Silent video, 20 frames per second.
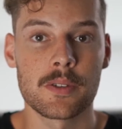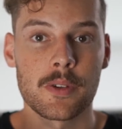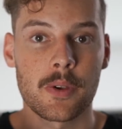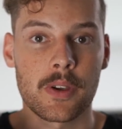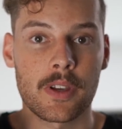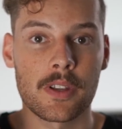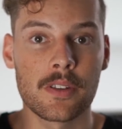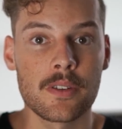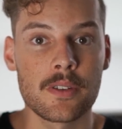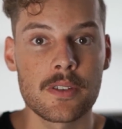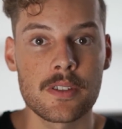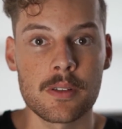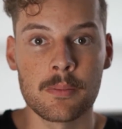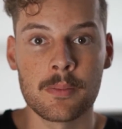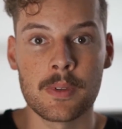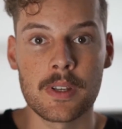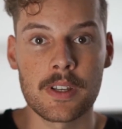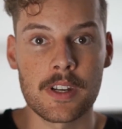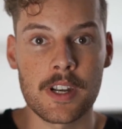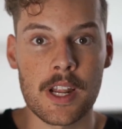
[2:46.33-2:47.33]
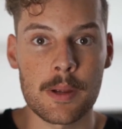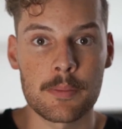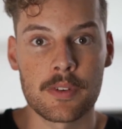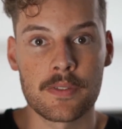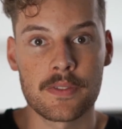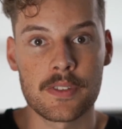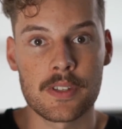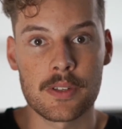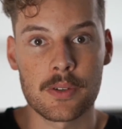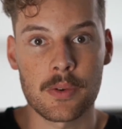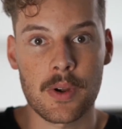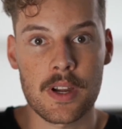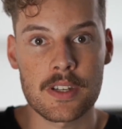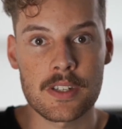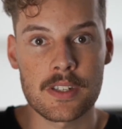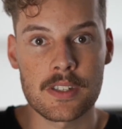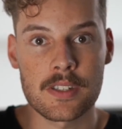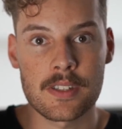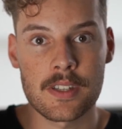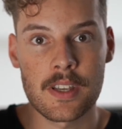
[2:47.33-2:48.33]
so I can use them in a number of
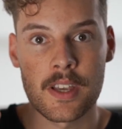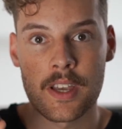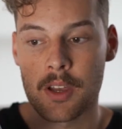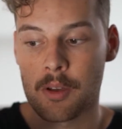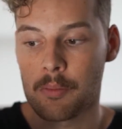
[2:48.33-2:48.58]
situations.